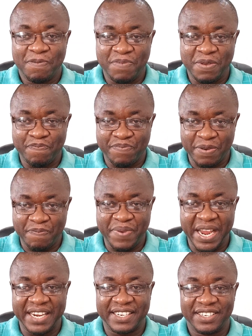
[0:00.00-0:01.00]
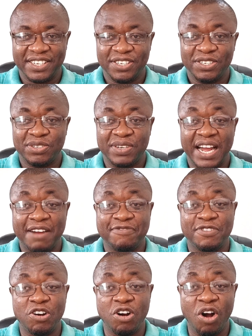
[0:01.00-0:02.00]
be prepared to
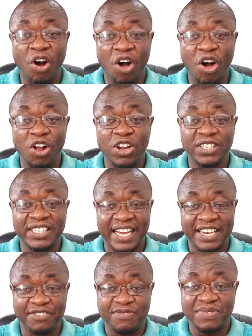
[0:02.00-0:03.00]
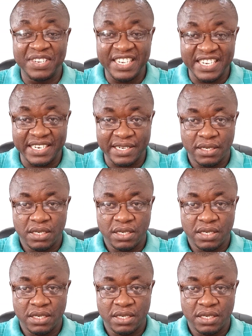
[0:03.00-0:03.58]
have all that you need